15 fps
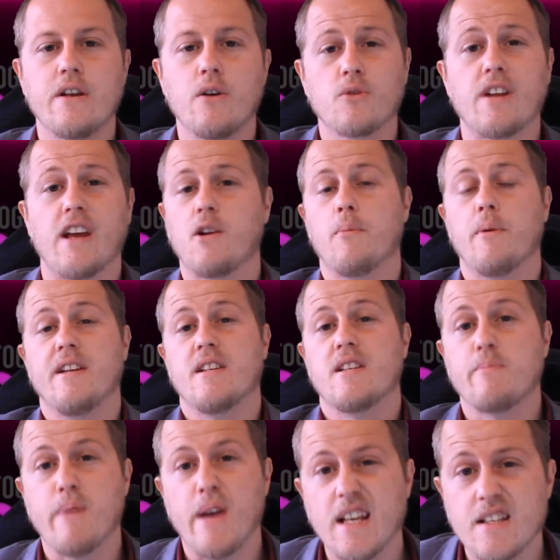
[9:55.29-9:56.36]
take up any
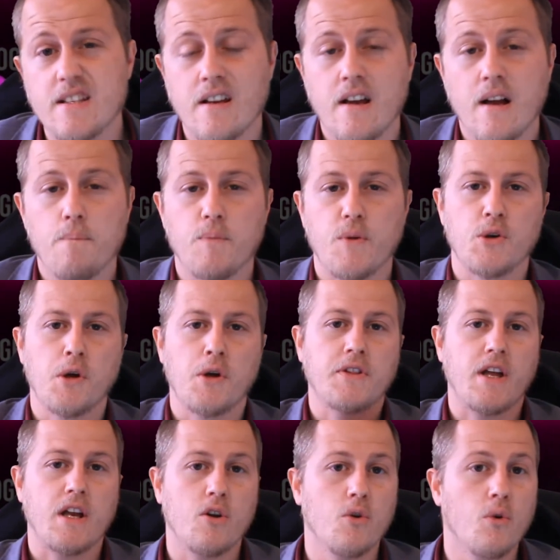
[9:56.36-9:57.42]
space, they're not that
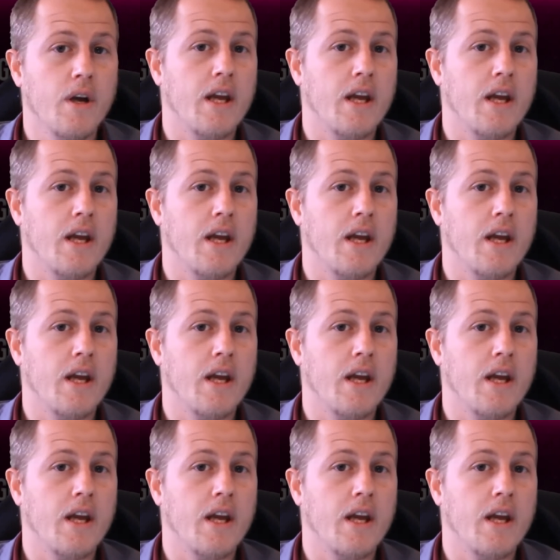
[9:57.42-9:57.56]
annoying.